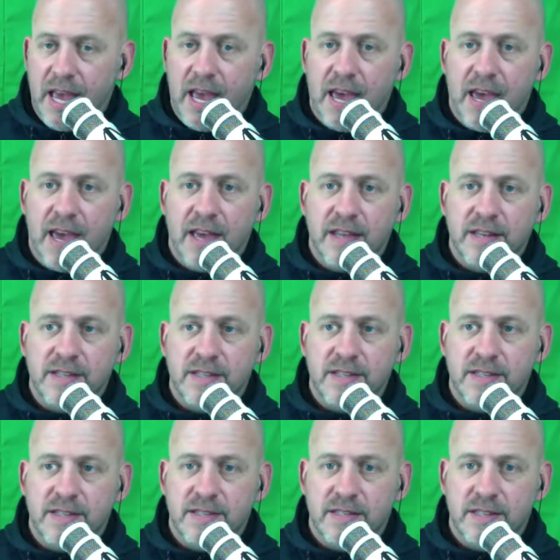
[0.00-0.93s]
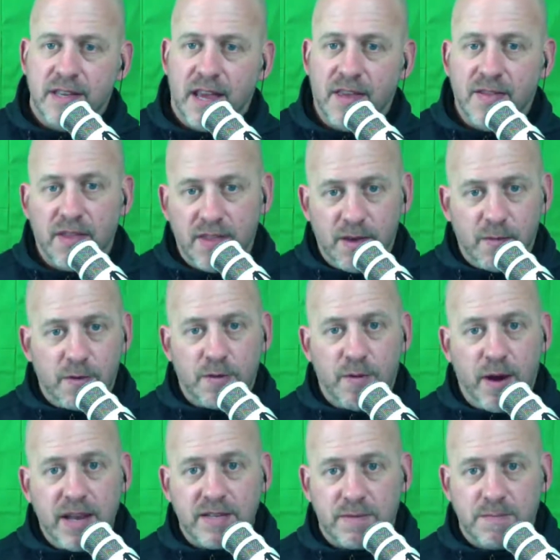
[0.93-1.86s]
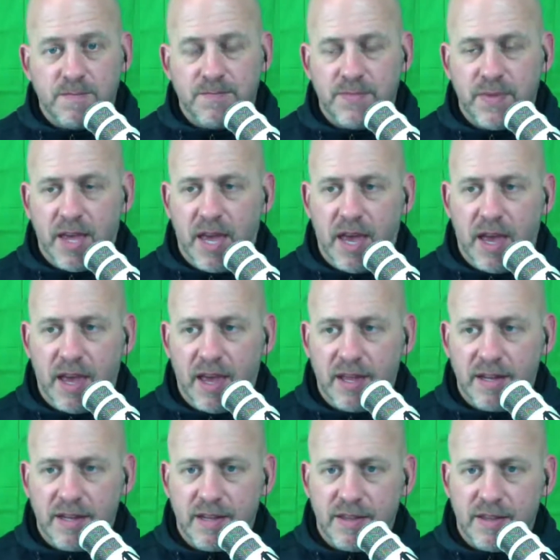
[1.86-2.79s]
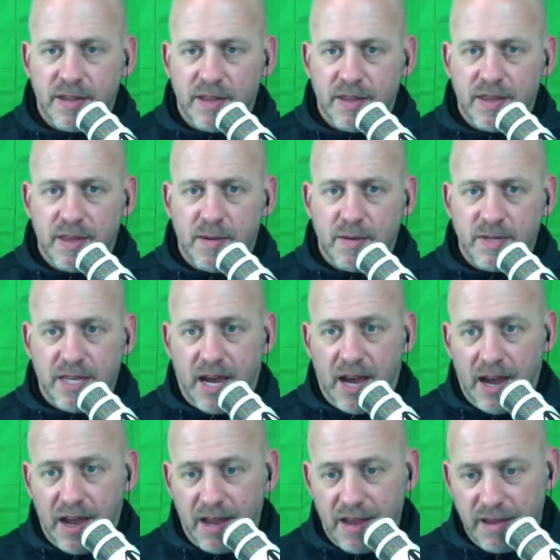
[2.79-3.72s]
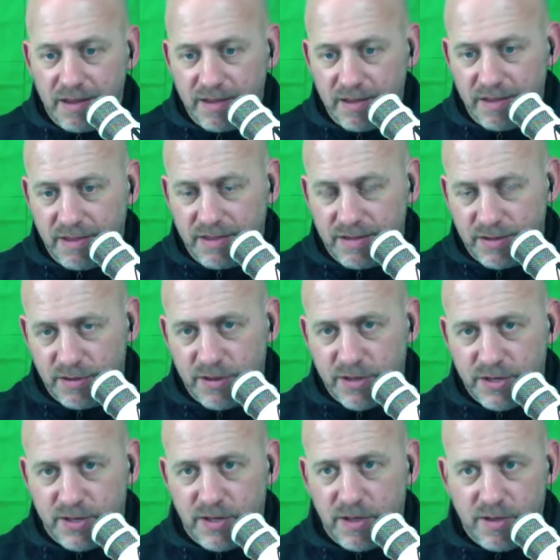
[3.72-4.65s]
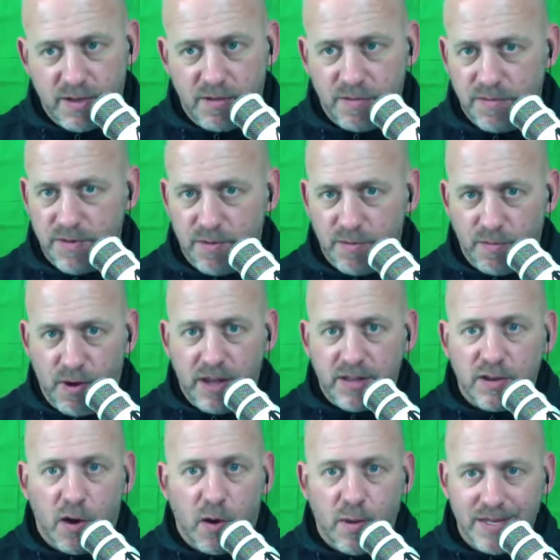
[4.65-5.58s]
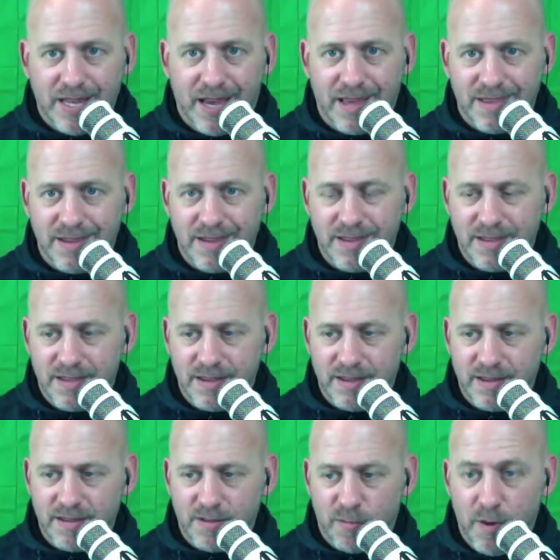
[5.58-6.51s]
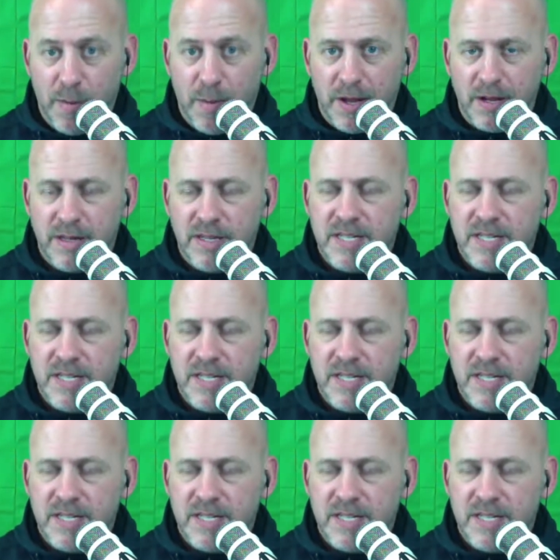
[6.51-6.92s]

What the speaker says: and then they would raise them, and they would tie, so the runt always had the ribbon,